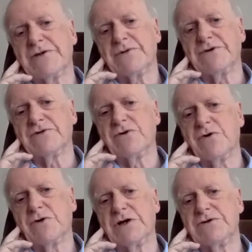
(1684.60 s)
we could
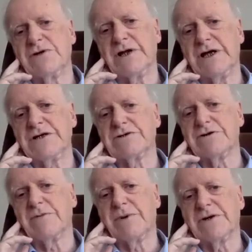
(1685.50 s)
go into later
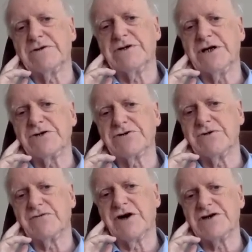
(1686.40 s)
about the nature
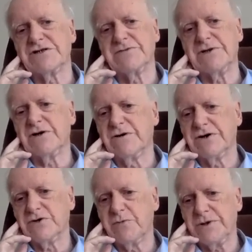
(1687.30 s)
of customary law
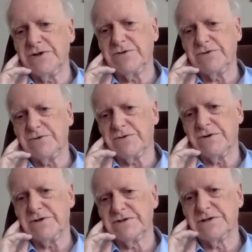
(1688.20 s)
and opinio
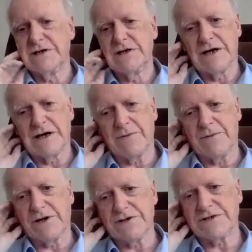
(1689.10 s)
juris,
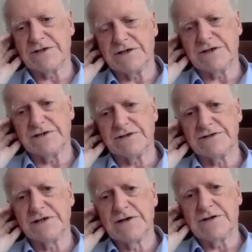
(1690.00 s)
because I think
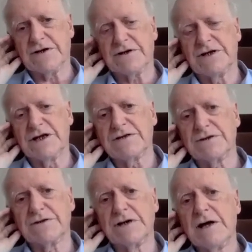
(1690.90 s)
they're
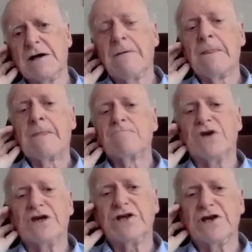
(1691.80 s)
connected.
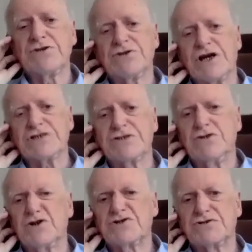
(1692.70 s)
In the international
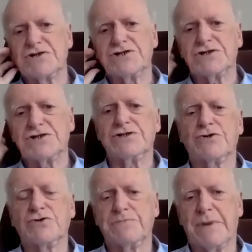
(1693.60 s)
law tradition, this
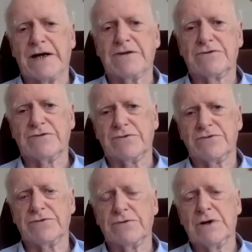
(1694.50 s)
goes back
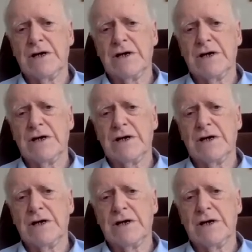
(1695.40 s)
to